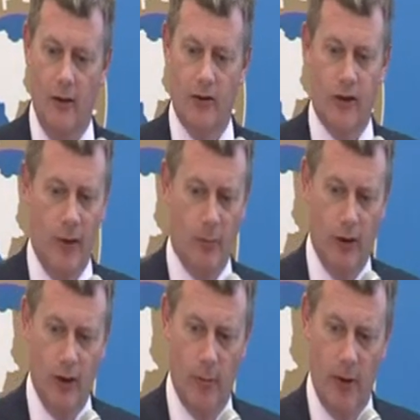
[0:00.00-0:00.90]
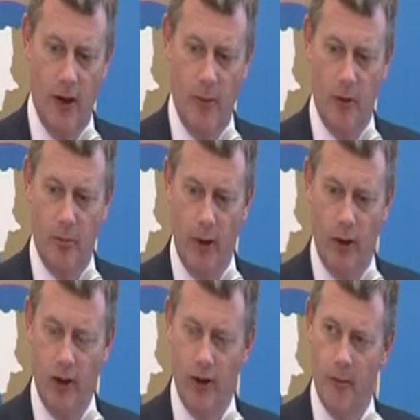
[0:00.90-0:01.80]
Temporary or permanent
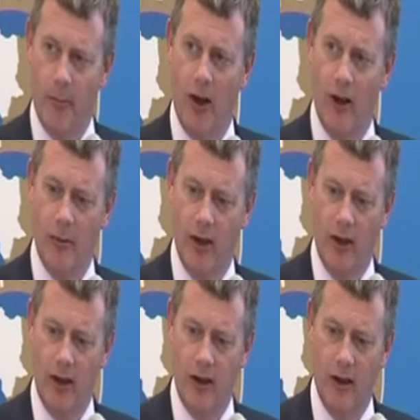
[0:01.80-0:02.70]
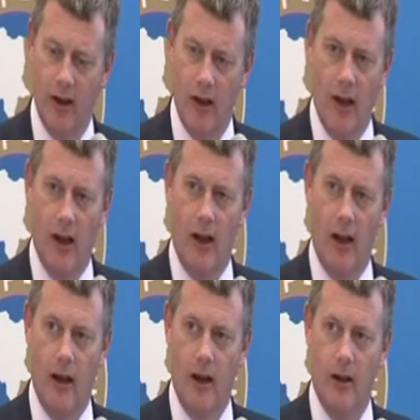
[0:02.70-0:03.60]
blockage of a pipeline,
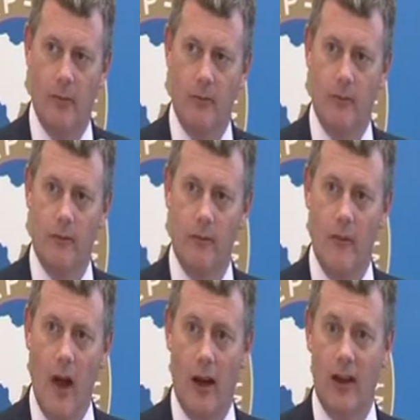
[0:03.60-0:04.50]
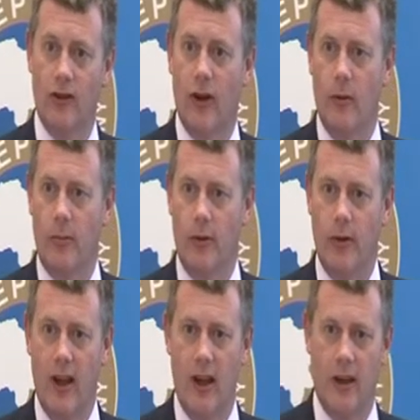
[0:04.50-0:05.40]
an example
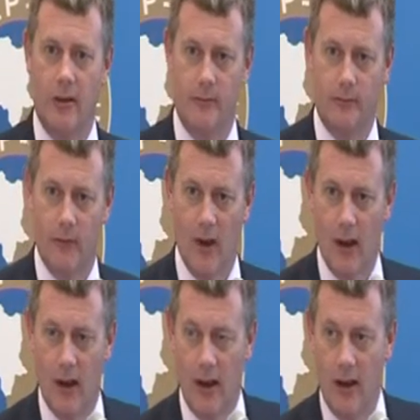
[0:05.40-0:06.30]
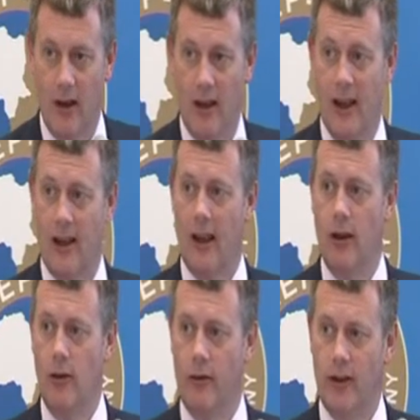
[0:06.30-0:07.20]
there, in
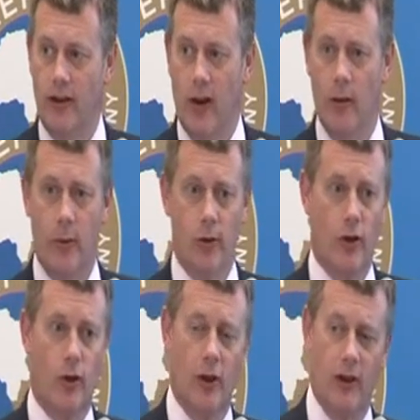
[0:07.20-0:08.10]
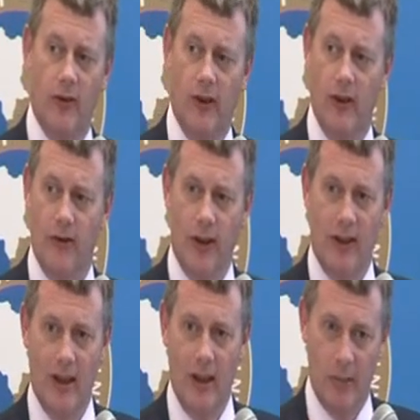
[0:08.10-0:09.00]
Angola, for example, the oil is very, very
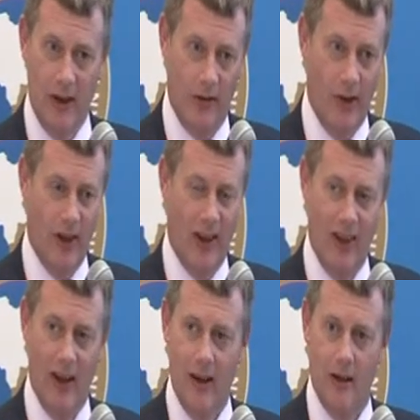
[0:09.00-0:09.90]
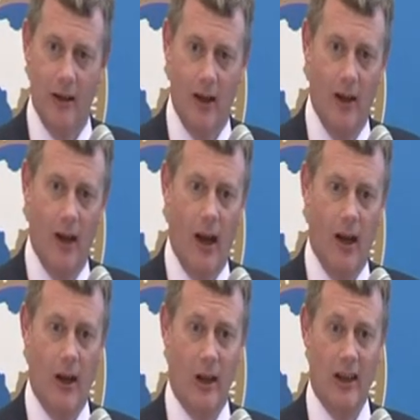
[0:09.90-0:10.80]
deep, it's very thick,
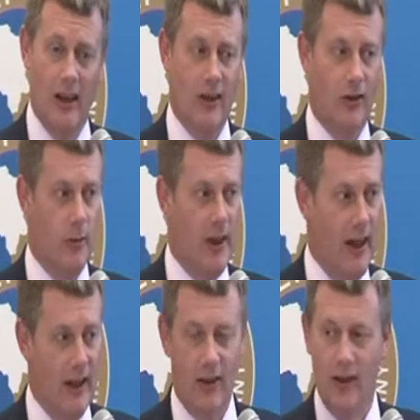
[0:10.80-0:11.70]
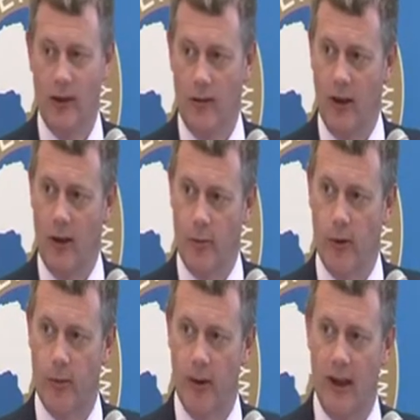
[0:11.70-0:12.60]
and it needs to be heated to flow
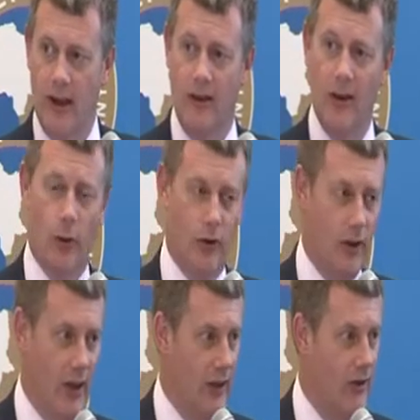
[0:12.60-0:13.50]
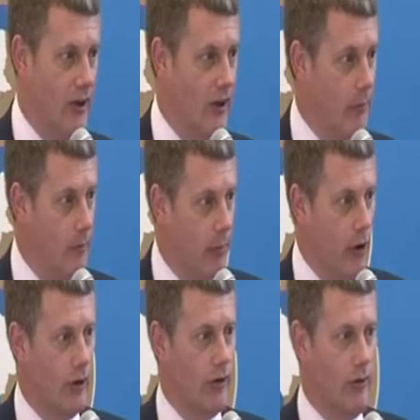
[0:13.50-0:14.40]
properly. If it wasn't heated and
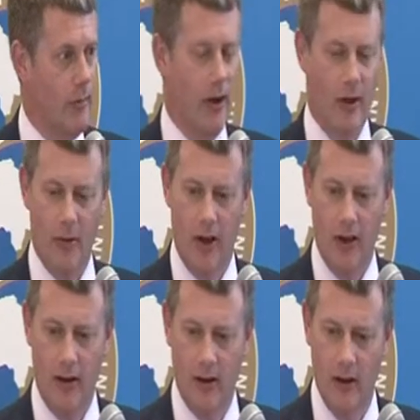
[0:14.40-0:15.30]
blocked the pipeline,